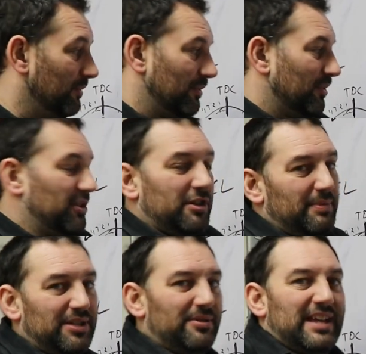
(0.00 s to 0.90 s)
or you could
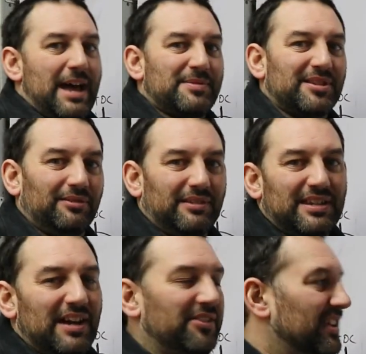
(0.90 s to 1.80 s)
be doing absolutely
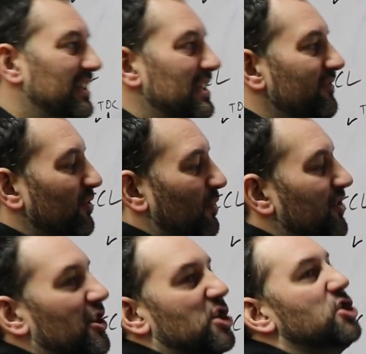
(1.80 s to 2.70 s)
nothing, even
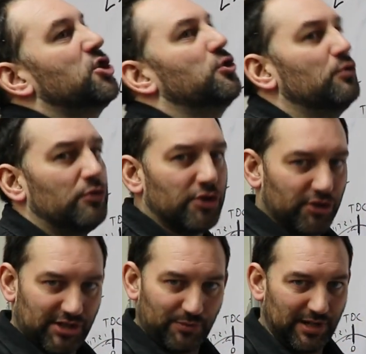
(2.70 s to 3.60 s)
with a
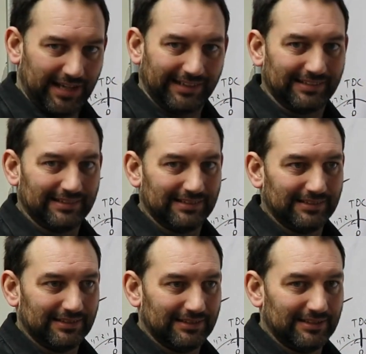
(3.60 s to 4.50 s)
huge swing.
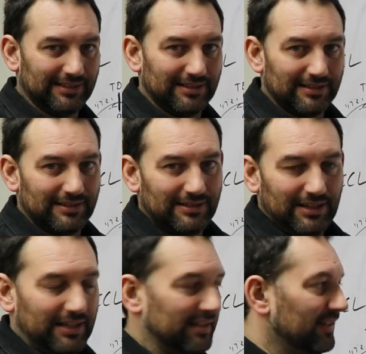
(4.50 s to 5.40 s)

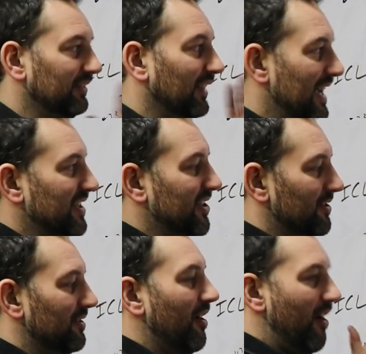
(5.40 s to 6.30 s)
And unless
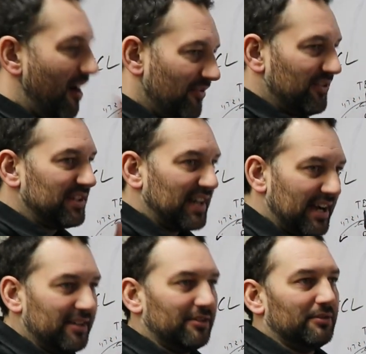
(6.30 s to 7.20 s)
you're on the
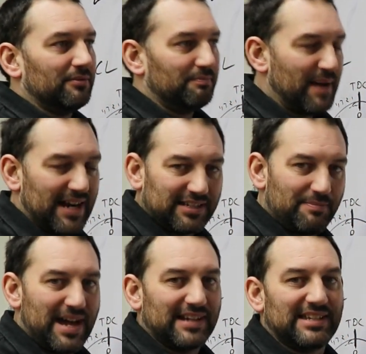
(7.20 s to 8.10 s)
dyno
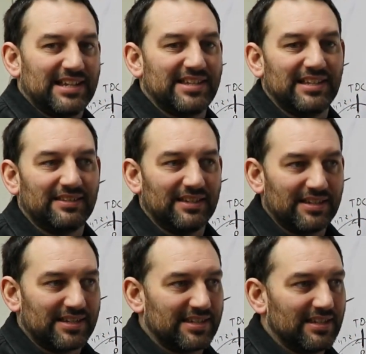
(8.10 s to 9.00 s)
back-to-back testing
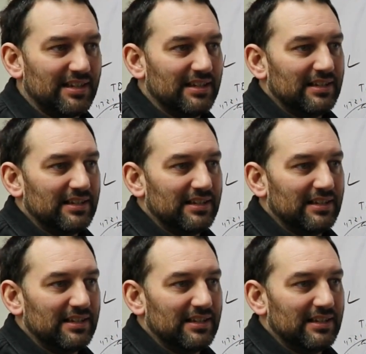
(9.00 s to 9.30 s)
this,